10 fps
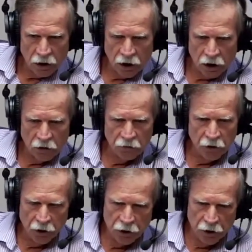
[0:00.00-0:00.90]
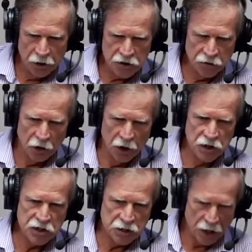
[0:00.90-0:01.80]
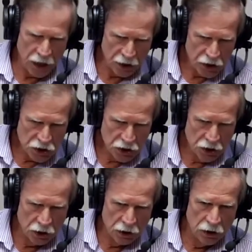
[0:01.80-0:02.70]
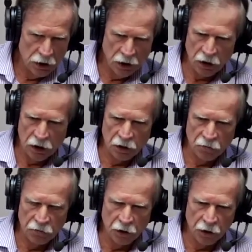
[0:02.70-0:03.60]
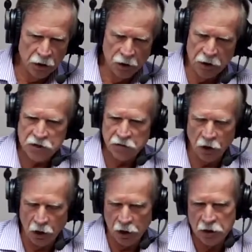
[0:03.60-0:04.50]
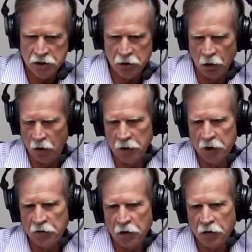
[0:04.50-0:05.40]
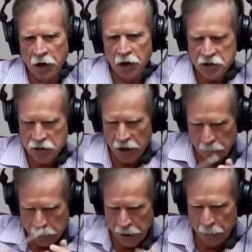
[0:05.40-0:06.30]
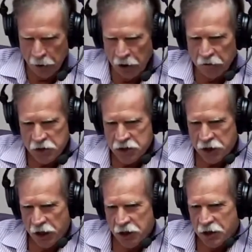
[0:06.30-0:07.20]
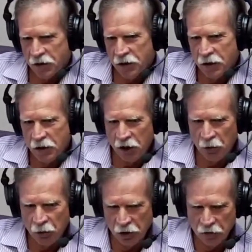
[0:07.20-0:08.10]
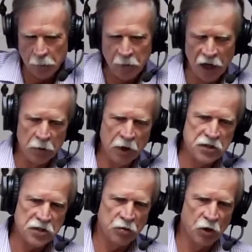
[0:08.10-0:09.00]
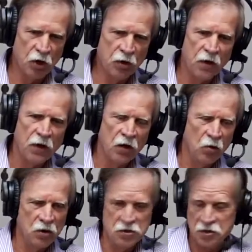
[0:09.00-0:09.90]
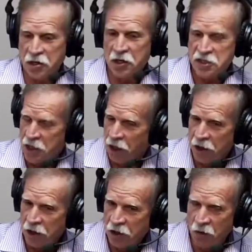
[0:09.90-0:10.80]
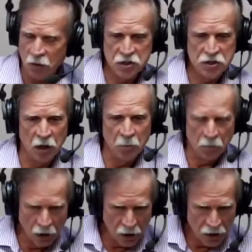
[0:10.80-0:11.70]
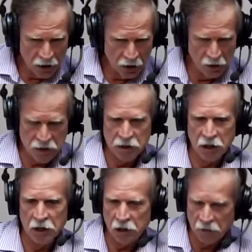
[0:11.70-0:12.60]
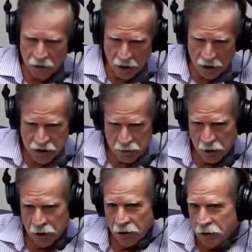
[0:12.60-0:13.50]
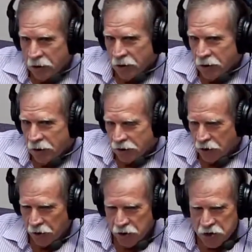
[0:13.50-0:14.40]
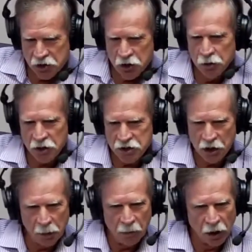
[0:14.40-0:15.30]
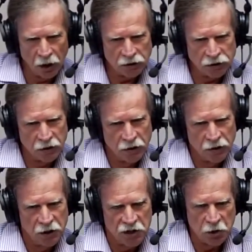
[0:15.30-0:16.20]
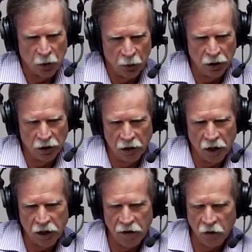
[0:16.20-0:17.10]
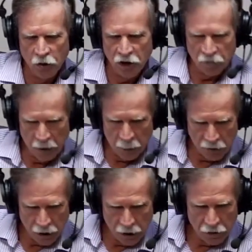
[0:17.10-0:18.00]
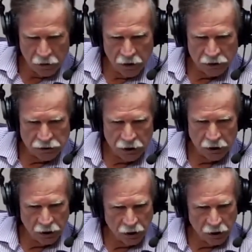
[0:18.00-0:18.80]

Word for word: uh, very good as far as strategy, and very good as far as, you know, all the different things that people emphasize. And really the payment hits the road once you start selling, once you start marketing, once you take care of the customer. Mm-hmm. So there's two distinct parts. So we're really lucky that we have people that get things done.